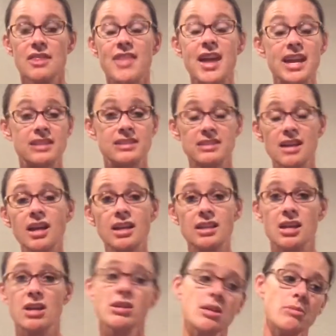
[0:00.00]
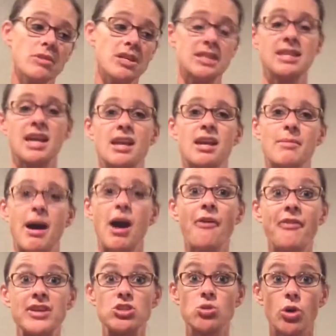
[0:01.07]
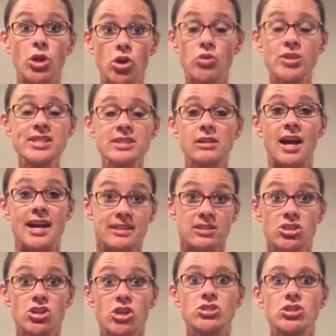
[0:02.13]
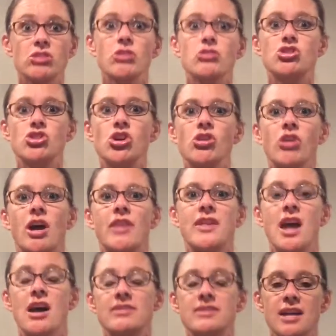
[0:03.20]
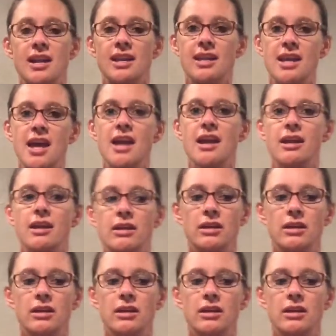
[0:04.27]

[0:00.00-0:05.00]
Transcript: They get stuck in there, and then when you take them out, they sort of crystallize and start to grow sugar on the outside of the egg.